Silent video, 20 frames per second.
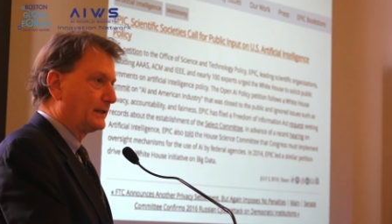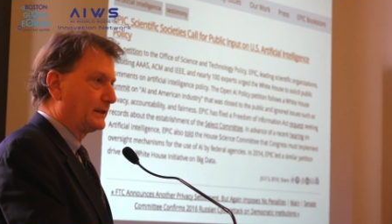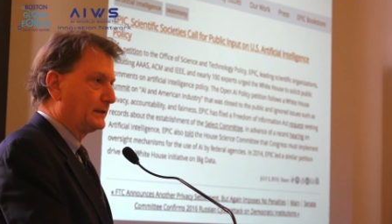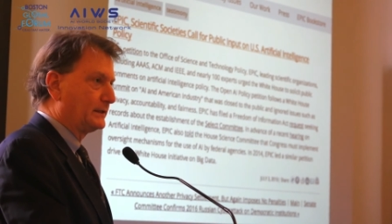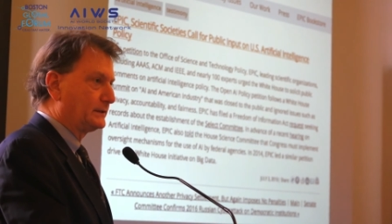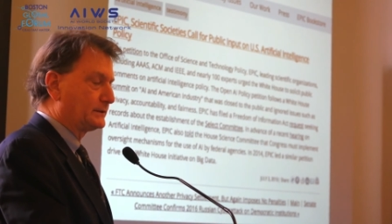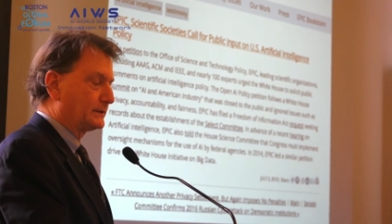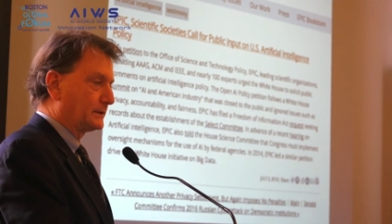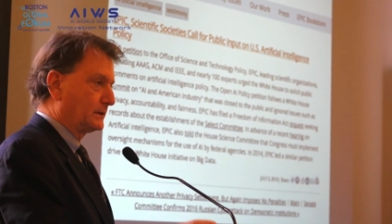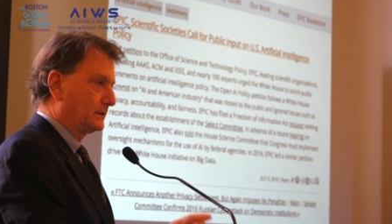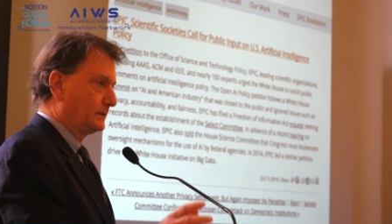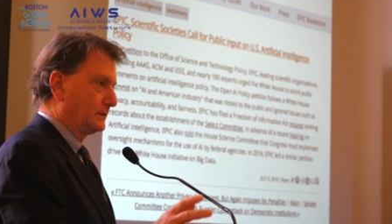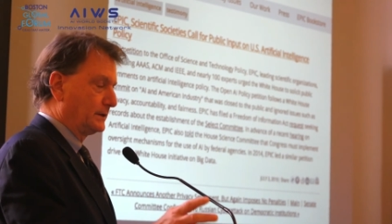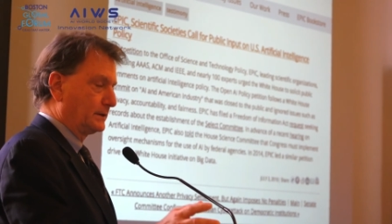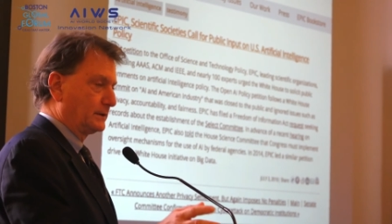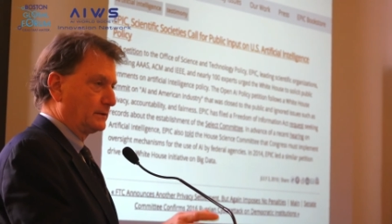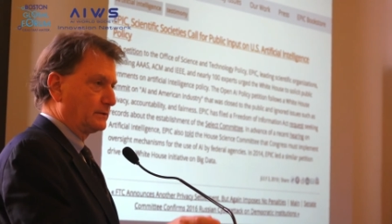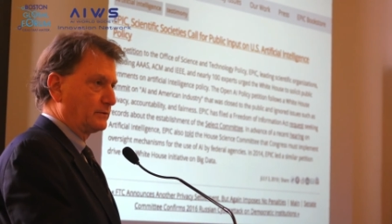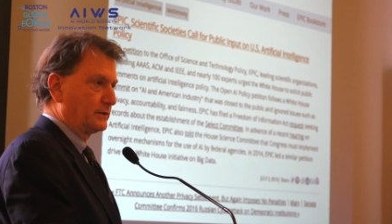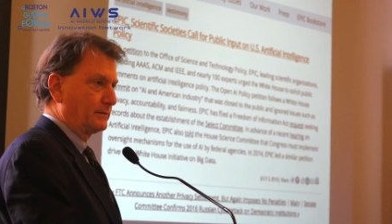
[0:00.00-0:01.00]
including the
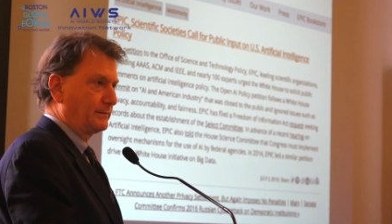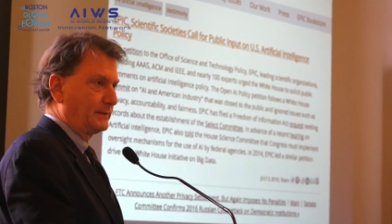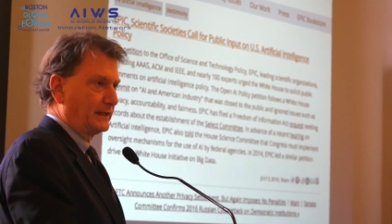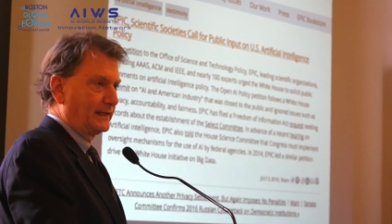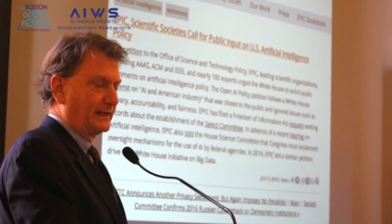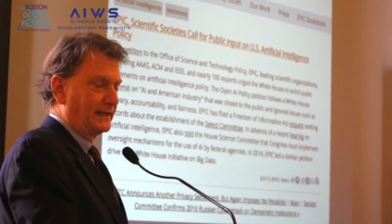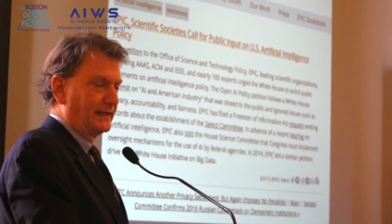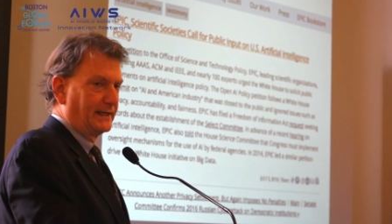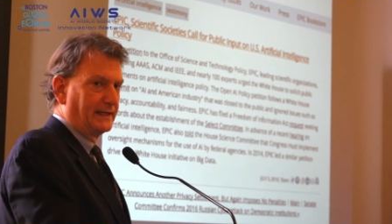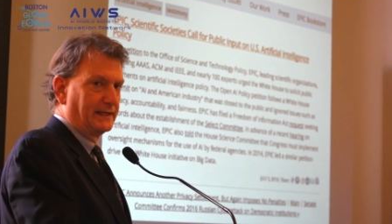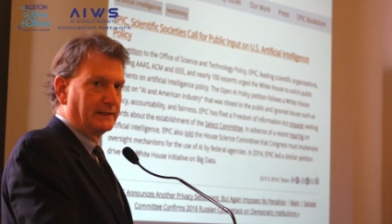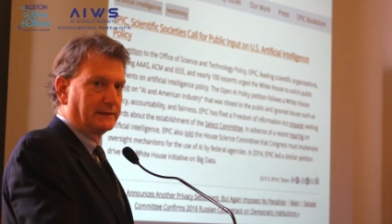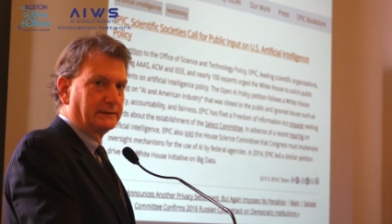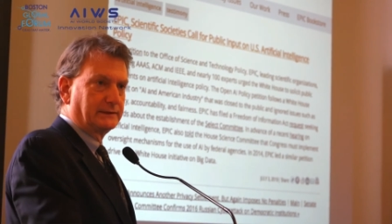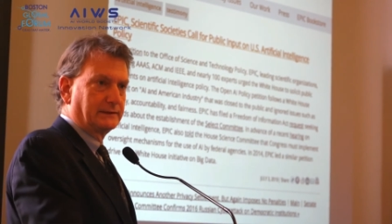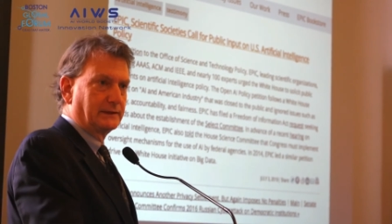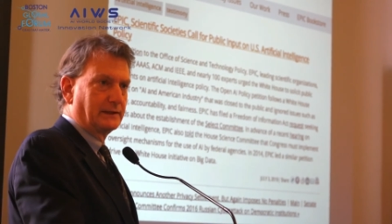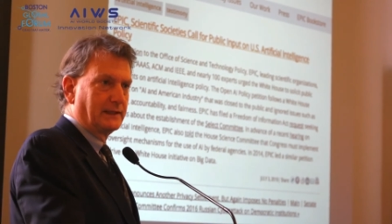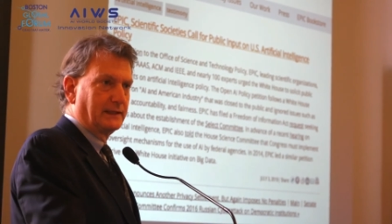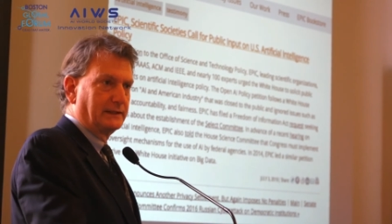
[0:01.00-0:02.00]
AAAS and
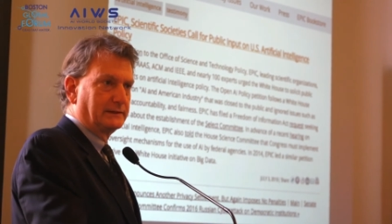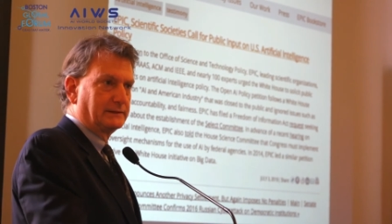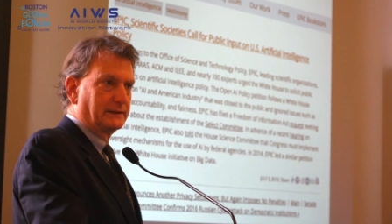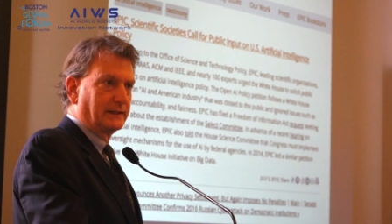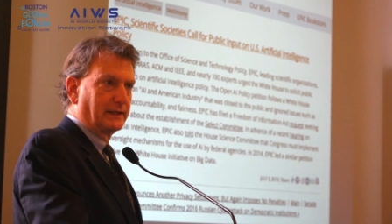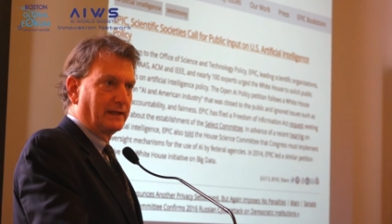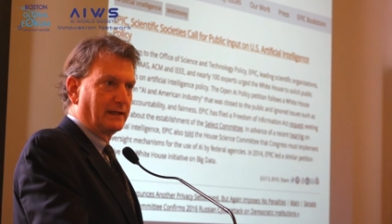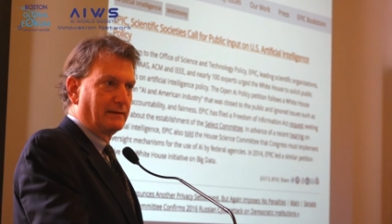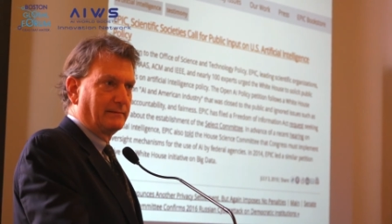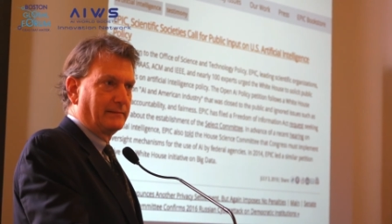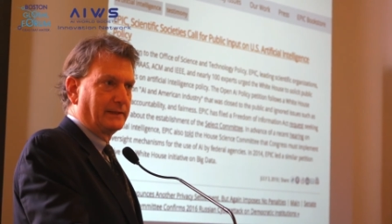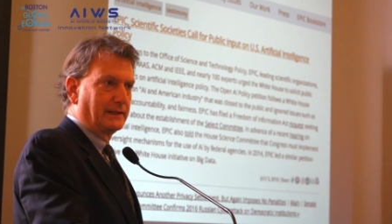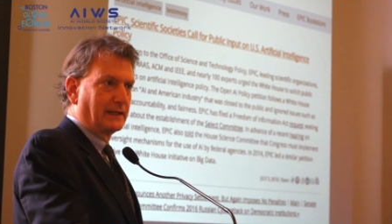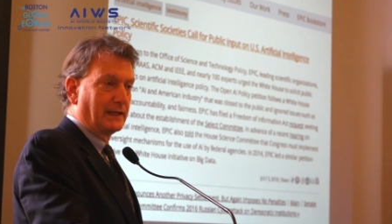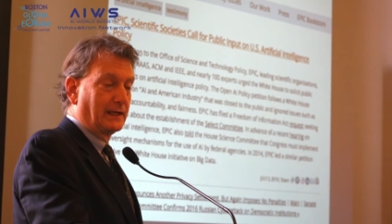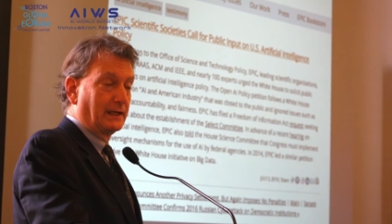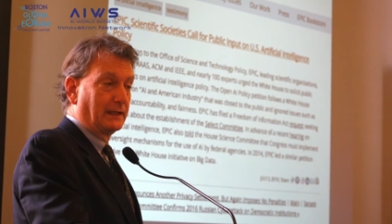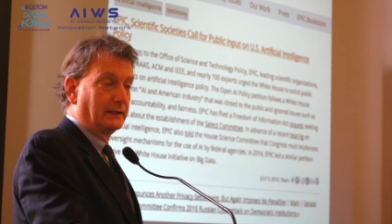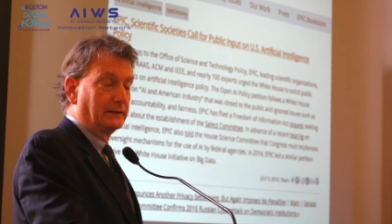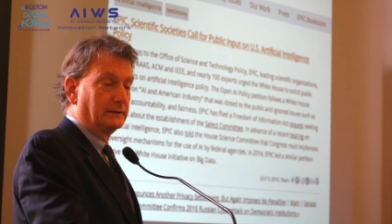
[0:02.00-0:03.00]
ACM and
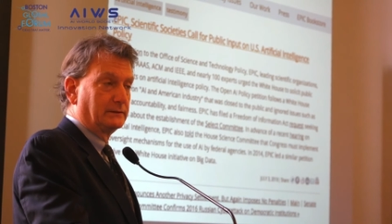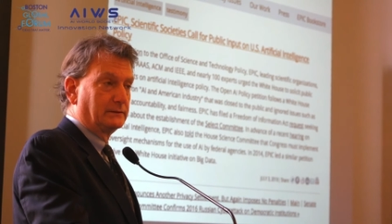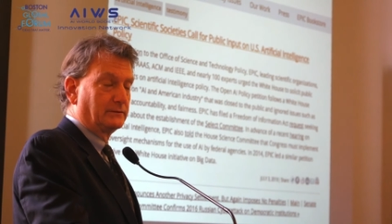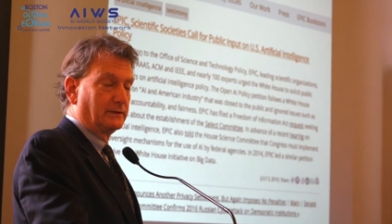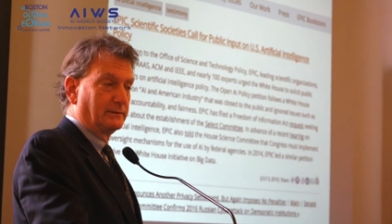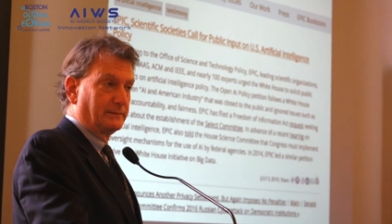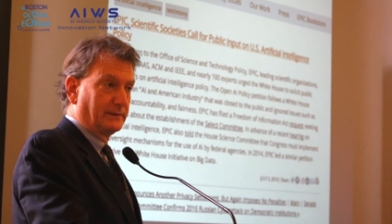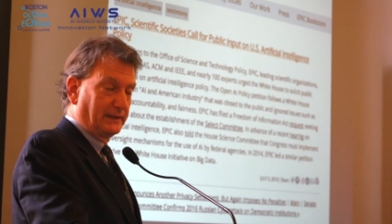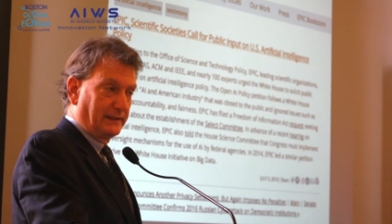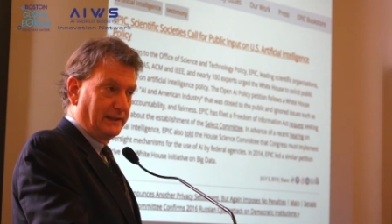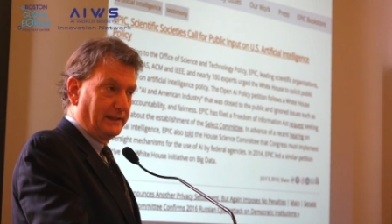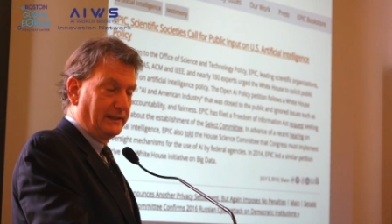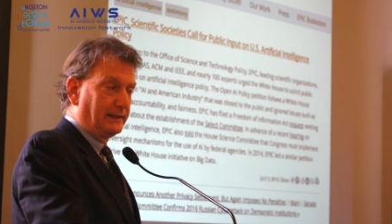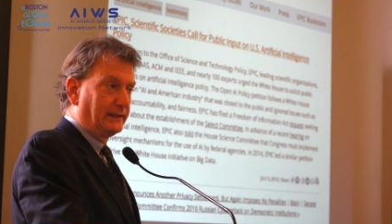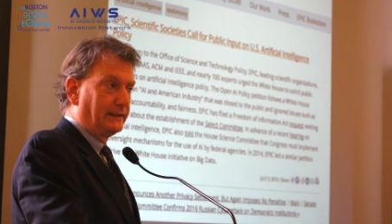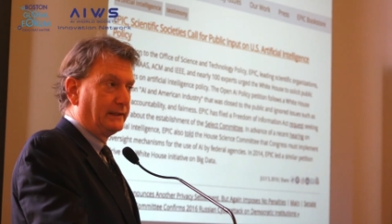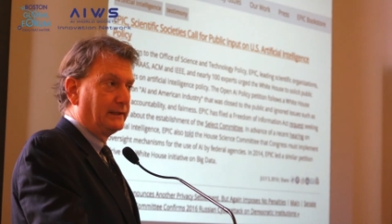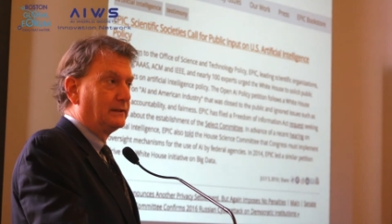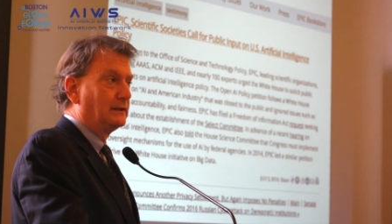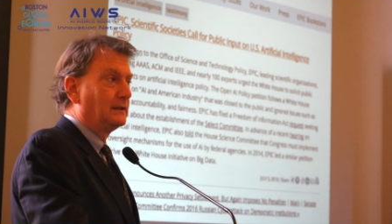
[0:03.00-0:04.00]

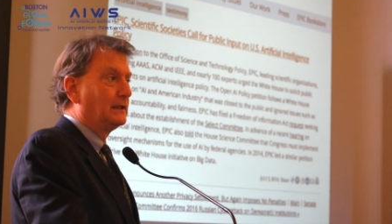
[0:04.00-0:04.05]
IEEE,